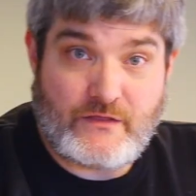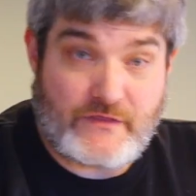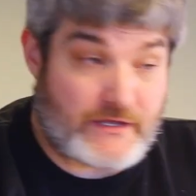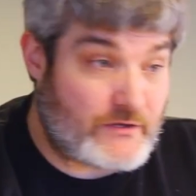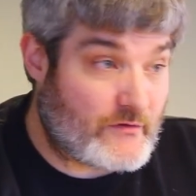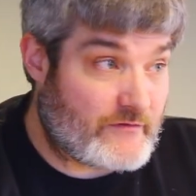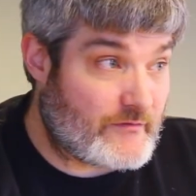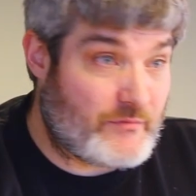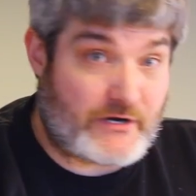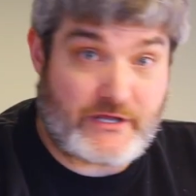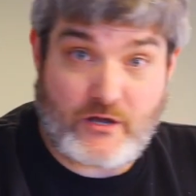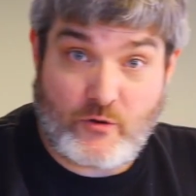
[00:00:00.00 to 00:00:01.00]
Thank you,
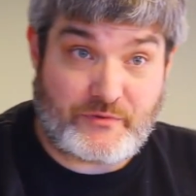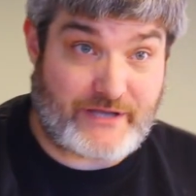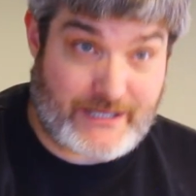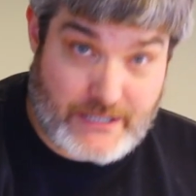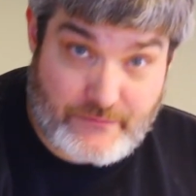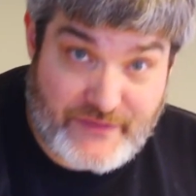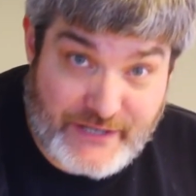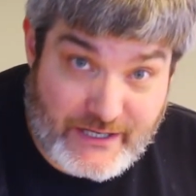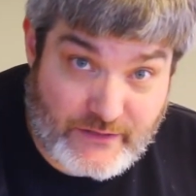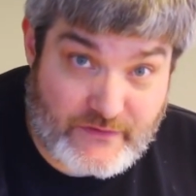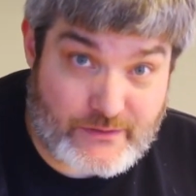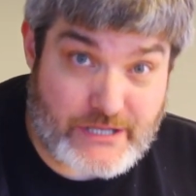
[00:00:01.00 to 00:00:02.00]
everybody. I hope you got something
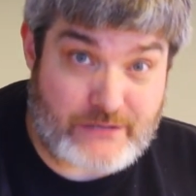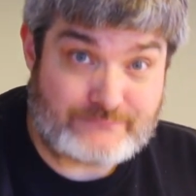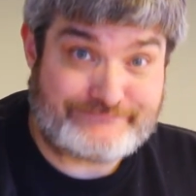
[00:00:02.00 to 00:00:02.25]
out of this.